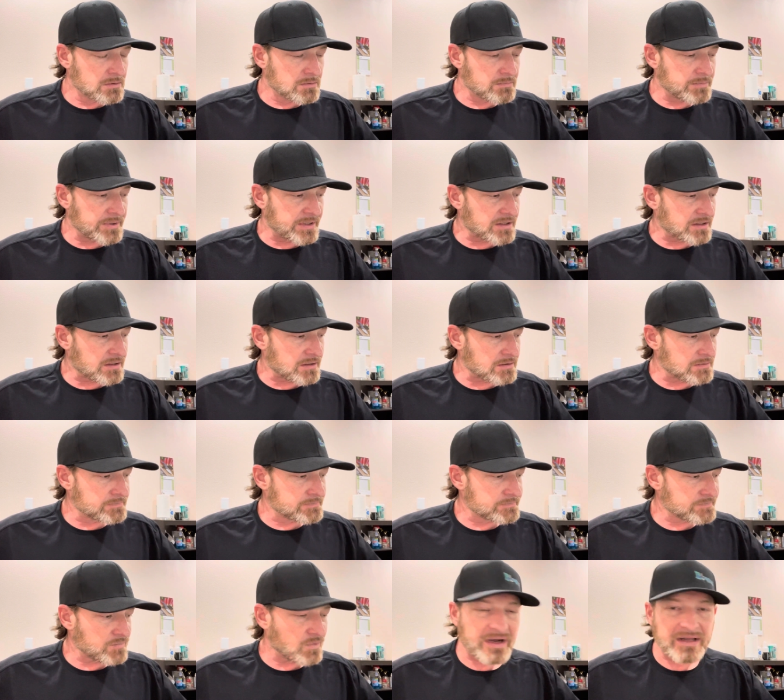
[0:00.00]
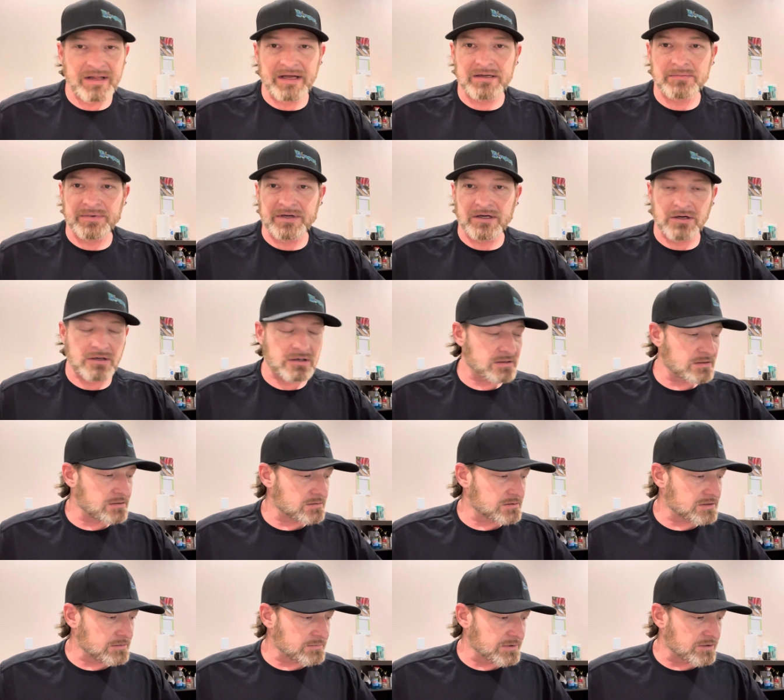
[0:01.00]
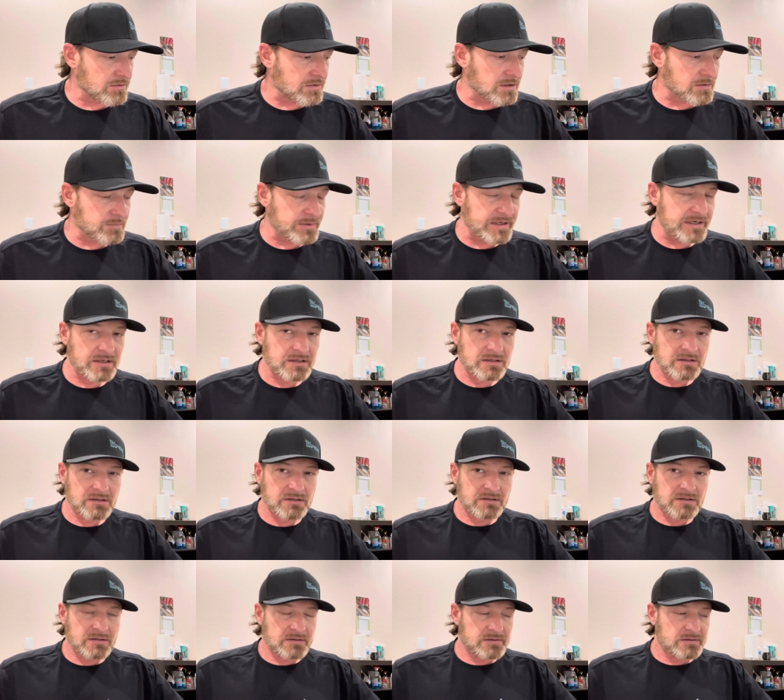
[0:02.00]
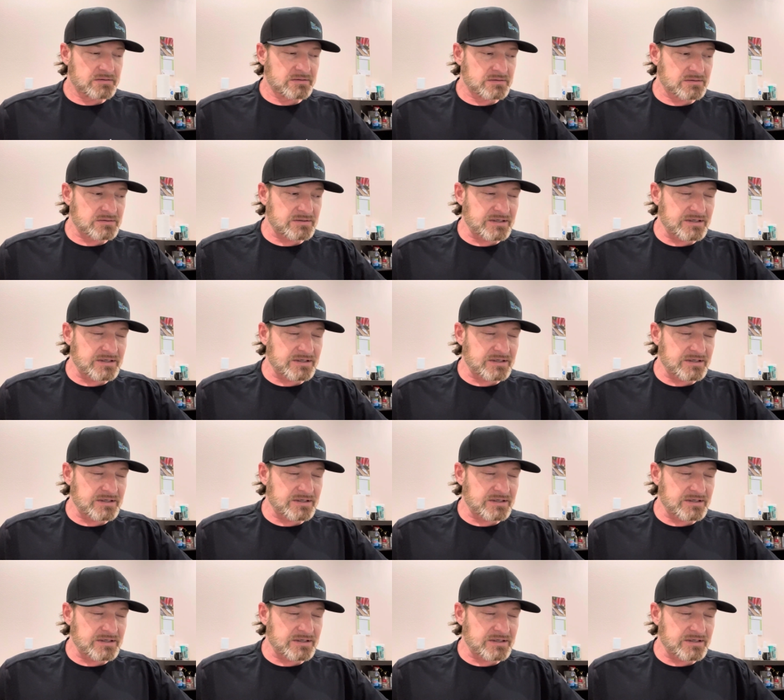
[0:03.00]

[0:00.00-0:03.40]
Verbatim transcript: But, uh, well, I like micarta, don't get me wrong, but when